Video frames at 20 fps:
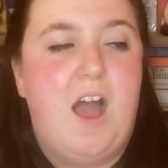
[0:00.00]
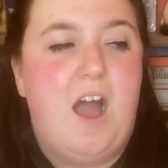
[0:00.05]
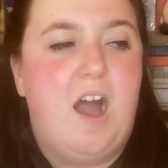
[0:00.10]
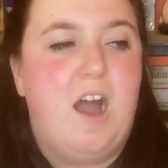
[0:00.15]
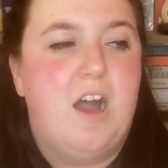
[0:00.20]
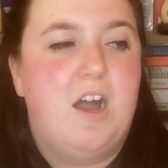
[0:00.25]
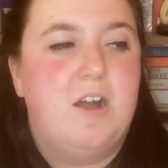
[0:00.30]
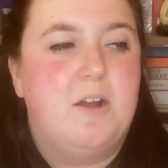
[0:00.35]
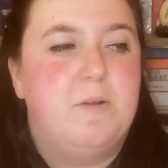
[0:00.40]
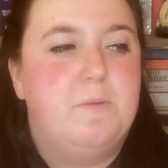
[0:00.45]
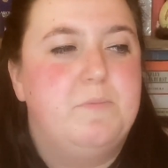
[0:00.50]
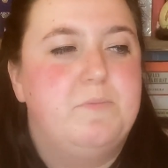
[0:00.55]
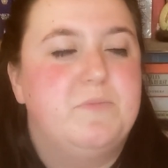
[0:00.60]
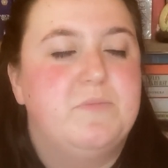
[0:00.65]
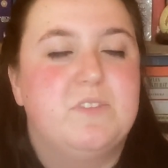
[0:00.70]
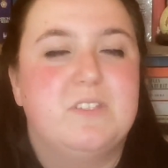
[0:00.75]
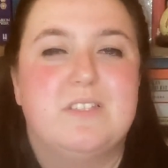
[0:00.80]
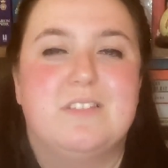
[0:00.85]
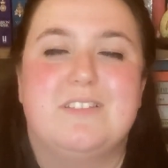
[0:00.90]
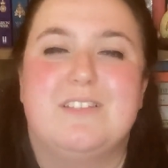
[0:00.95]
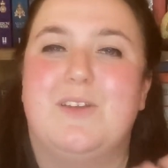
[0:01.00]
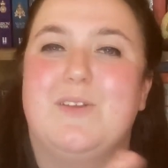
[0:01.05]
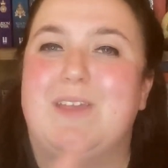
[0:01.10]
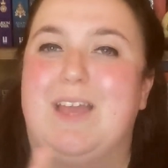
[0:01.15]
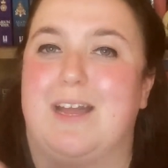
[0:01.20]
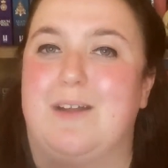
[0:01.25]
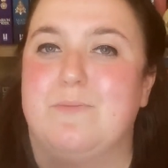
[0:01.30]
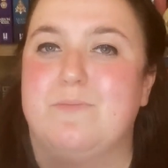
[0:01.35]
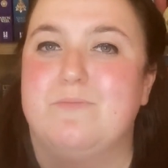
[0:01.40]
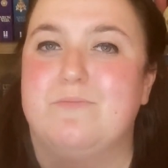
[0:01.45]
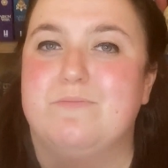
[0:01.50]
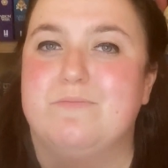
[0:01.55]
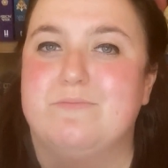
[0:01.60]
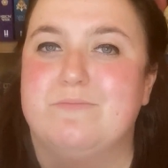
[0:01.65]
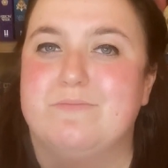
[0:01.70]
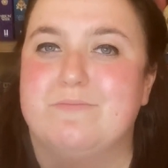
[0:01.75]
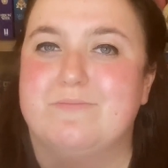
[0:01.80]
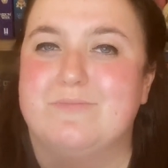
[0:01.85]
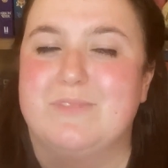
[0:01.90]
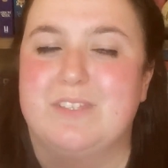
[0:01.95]
So yeah,
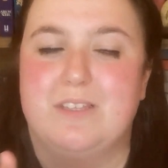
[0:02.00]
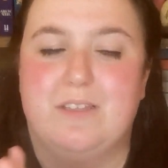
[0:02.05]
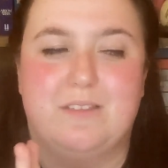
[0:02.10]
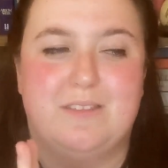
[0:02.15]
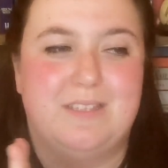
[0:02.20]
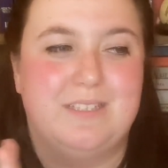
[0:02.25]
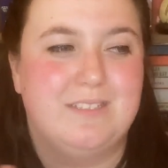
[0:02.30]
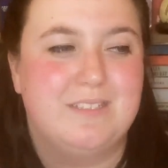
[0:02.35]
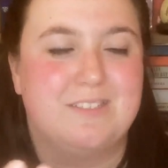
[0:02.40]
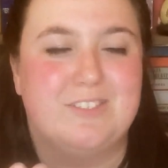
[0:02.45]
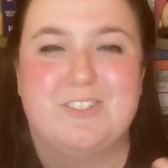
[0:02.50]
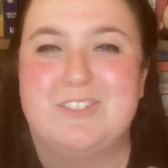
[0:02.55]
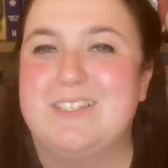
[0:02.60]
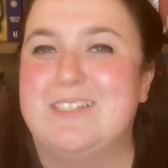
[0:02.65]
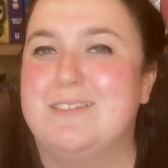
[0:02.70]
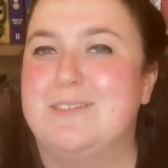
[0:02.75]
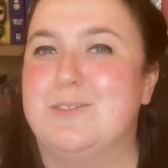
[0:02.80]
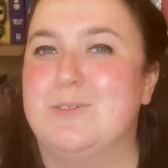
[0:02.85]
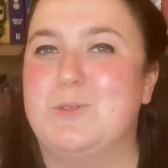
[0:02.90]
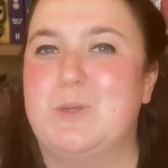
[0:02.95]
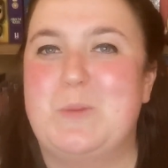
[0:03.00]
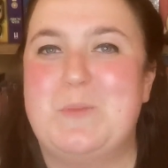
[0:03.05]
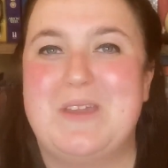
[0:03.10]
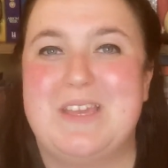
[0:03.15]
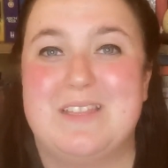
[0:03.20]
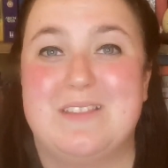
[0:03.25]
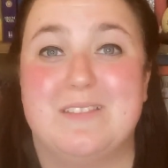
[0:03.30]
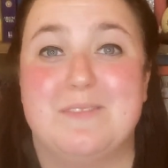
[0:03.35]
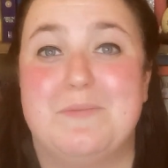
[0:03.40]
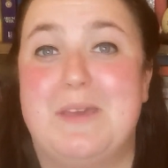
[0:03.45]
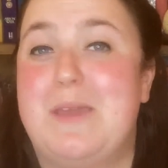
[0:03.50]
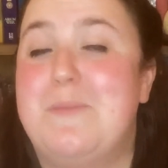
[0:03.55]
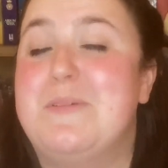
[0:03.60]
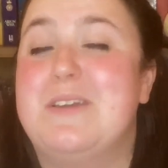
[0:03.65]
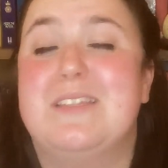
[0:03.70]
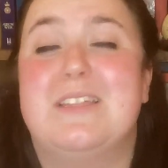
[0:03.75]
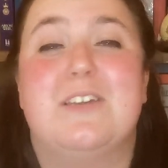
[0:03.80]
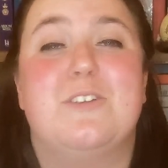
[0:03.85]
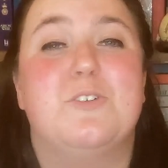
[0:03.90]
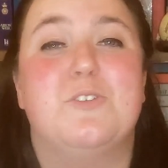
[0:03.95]
these are the things that annoy me.
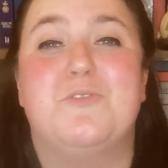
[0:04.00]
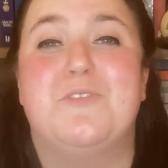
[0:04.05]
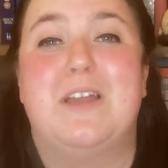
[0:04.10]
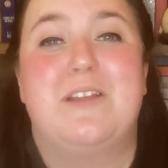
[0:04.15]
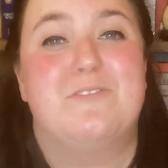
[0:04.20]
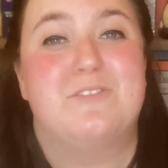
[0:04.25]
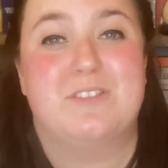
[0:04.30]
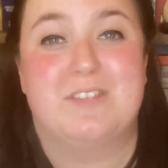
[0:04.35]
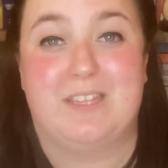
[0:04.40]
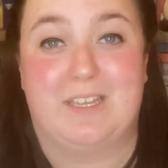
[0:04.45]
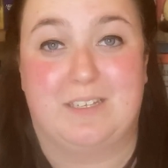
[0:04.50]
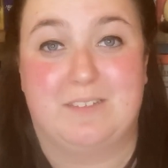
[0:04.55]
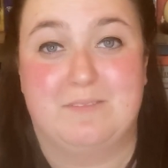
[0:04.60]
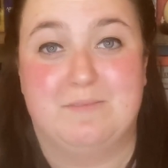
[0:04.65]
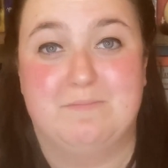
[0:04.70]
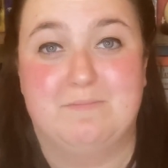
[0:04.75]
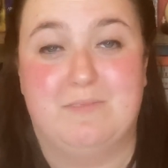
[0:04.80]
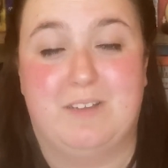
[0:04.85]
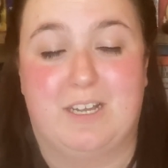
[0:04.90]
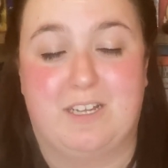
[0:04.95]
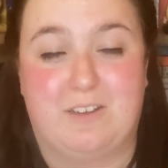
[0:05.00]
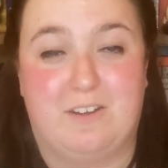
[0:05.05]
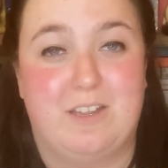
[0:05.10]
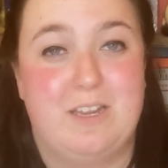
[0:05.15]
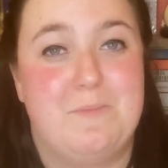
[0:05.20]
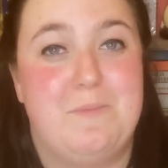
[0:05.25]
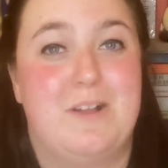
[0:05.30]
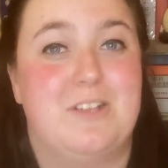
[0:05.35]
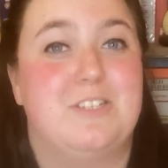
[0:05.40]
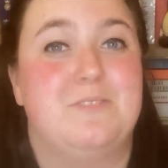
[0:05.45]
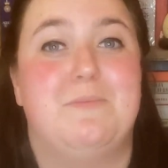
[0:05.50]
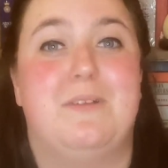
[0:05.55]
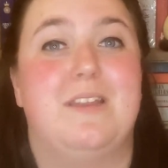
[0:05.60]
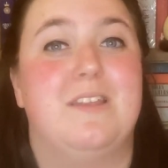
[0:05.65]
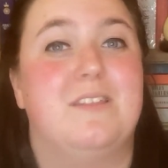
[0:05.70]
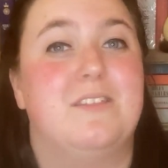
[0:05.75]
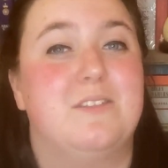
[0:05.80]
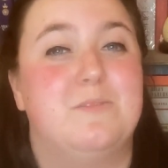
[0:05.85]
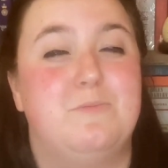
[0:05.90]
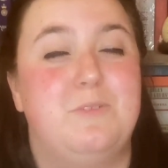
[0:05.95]
Maybe they're your favourite thing. I can't imagine
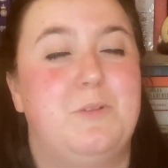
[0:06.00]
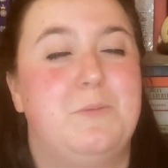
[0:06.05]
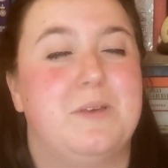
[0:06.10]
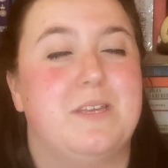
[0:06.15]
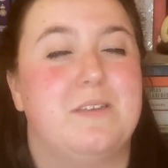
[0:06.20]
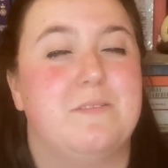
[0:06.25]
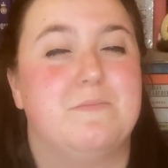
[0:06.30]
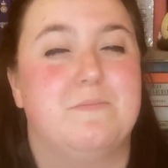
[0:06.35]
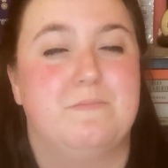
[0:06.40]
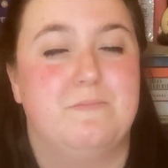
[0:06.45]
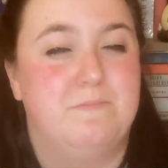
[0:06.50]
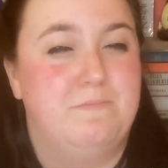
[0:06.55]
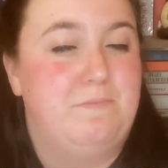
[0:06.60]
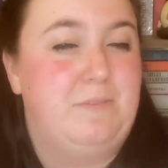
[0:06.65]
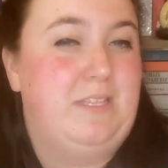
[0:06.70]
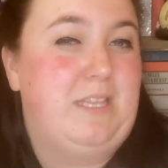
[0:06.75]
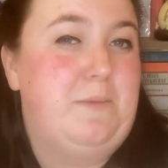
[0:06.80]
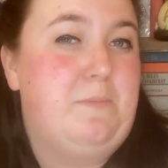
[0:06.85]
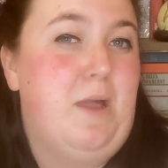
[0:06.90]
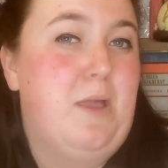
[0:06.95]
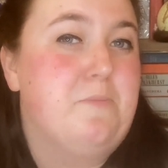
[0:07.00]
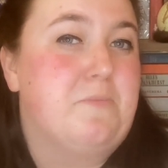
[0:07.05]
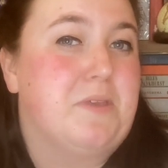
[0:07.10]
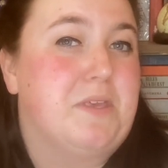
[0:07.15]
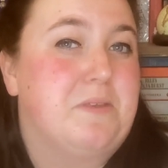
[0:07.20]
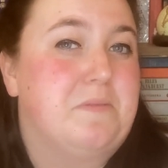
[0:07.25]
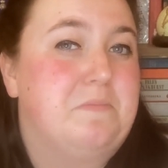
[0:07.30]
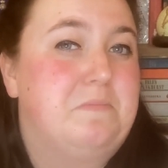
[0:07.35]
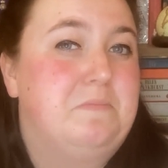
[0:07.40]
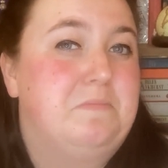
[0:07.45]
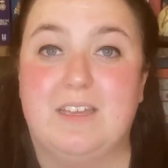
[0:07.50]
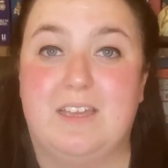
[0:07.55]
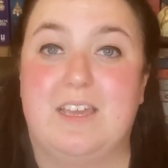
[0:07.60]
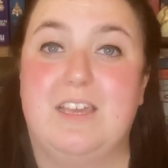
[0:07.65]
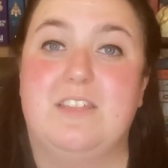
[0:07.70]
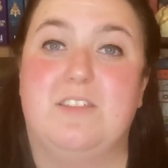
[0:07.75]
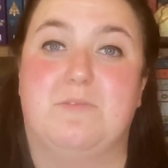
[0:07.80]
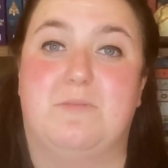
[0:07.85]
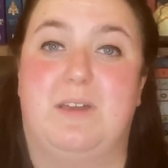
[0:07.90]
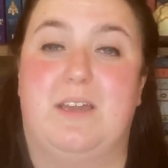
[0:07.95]
many of them will be, but they might be.
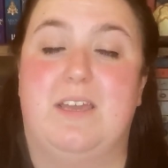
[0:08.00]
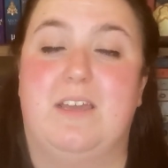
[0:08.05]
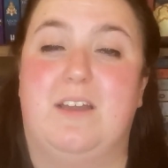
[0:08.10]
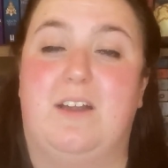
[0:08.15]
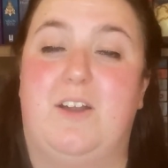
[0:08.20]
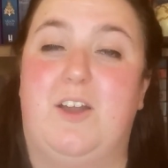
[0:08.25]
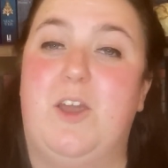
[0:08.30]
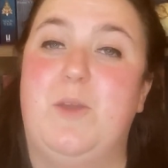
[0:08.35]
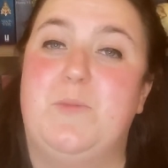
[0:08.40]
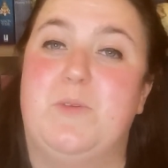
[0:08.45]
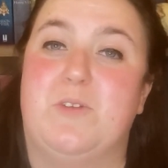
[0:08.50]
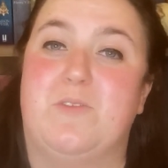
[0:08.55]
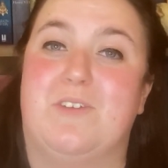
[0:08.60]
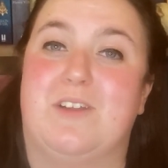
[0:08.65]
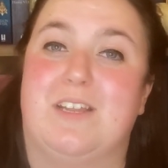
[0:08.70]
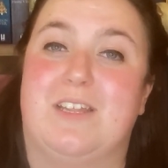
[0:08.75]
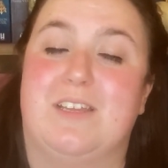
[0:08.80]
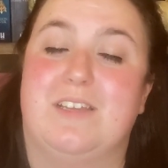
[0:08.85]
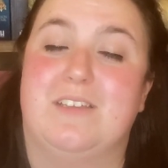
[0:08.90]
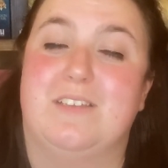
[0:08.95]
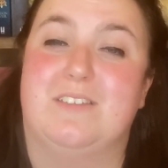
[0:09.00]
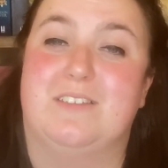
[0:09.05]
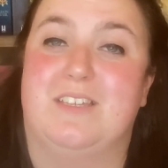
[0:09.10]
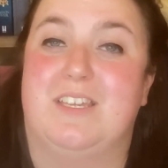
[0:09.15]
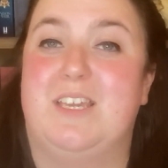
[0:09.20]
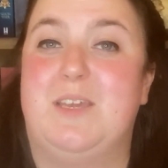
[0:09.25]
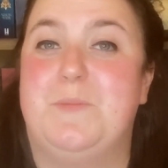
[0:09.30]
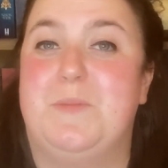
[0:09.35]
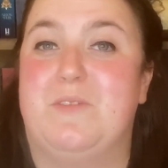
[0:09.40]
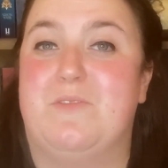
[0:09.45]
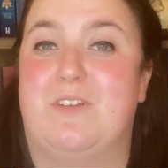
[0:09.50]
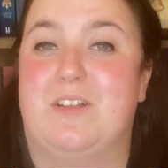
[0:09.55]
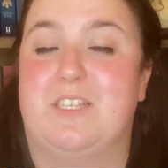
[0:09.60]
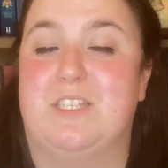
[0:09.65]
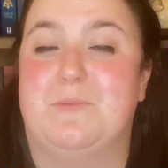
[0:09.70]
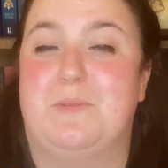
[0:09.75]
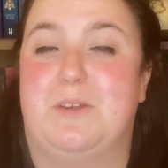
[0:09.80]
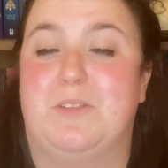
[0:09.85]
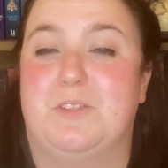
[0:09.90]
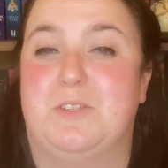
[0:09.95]
Either way, I hope you're ready to hear me rant
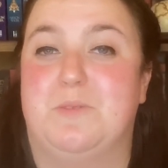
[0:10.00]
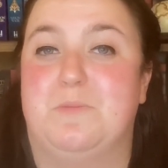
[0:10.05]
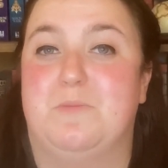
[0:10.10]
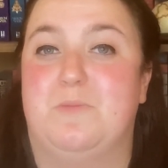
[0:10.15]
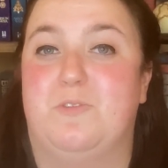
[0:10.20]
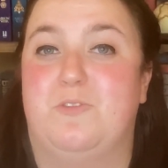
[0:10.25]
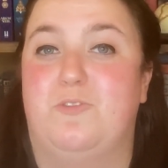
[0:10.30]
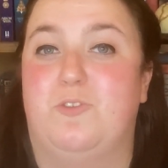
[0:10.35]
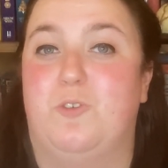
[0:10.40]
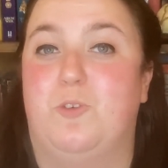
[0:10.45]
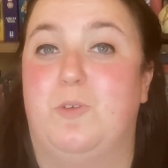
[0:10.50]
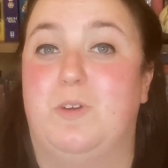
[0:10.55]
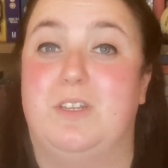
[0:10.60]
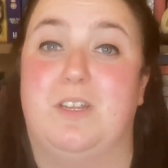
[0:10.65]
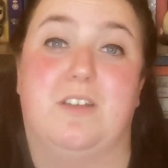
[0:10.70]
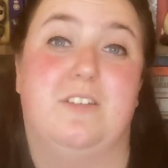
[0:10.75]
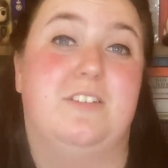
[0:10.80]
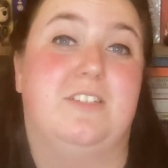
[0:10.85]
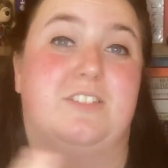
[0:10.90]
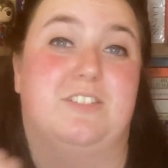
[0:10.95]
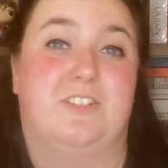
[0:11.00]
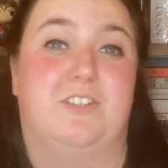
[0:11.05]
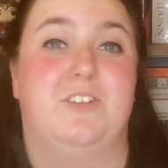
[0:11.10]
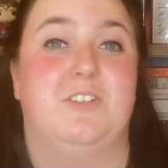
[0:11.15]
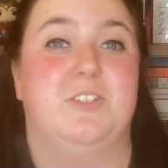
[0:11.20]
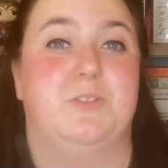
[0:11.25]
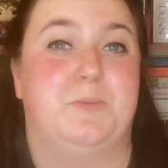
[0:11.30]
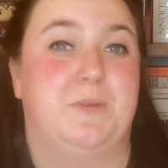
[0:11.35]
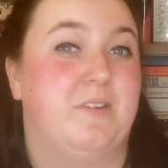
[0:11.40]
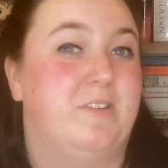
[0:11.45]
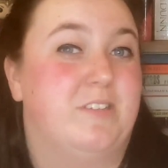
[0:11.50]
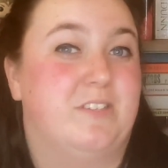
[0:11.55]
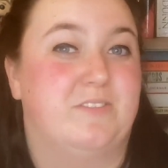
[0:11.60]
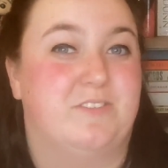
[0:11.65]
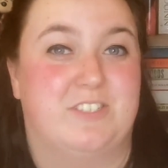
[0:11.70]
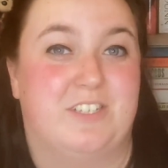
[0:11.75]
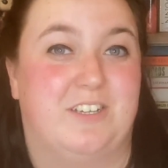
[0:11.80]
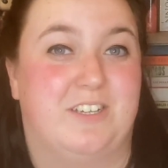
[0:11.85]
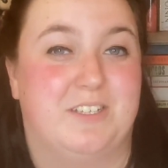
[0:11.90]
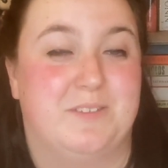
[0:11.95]
about them for an undisclosed period of
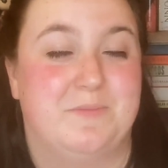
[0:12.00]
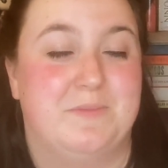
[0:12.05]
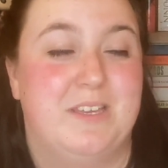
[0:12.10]
time.